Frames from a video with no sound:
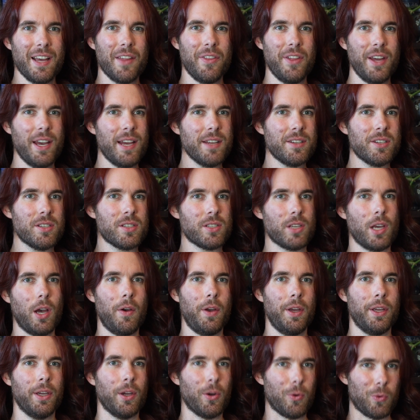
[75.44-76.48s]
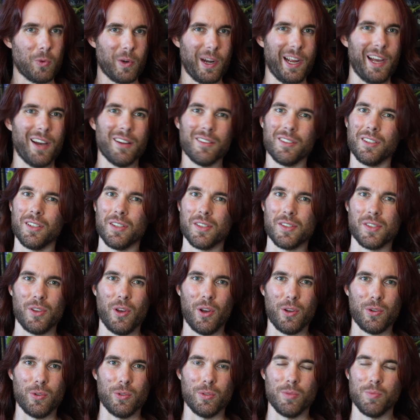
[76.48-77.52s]
they're just going around in a
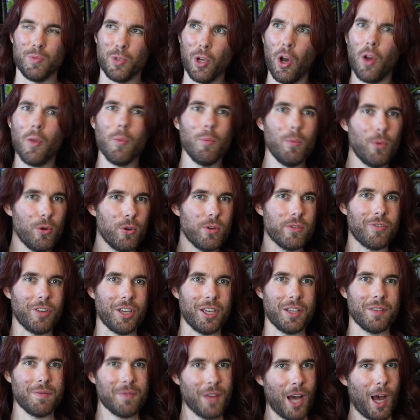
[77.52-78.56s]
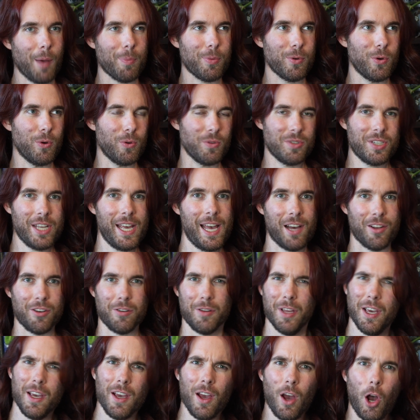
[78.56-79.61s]
circle, not moving up or down.
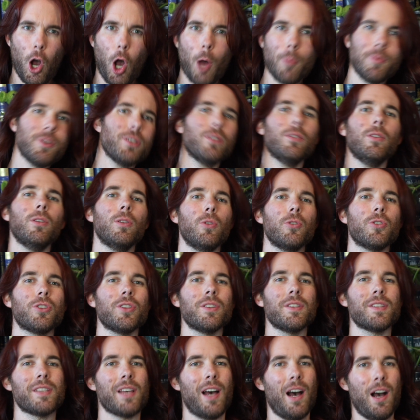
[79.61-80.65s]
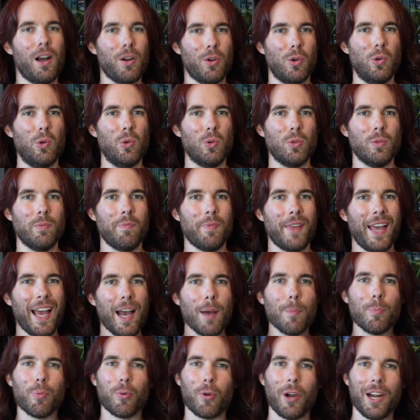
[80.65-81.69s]
Optical illusions are cool.
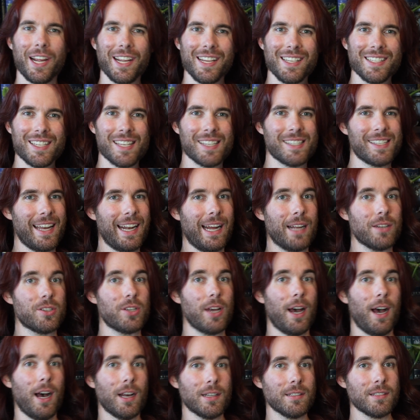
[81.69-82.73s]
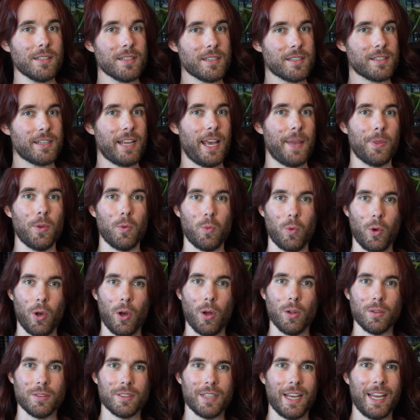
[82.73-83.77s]
Our brains set out to understand the
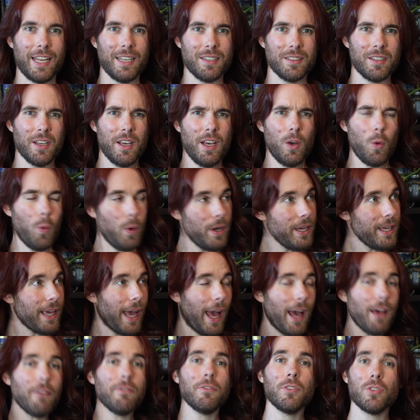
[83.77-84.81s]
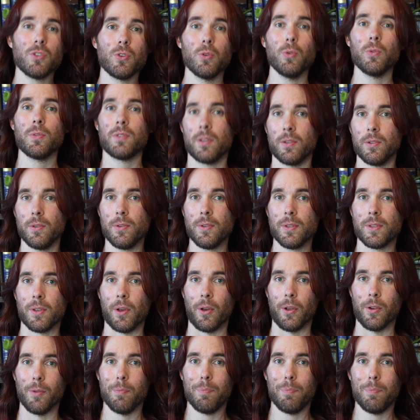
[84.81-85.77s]
world, and we have the tools to do so.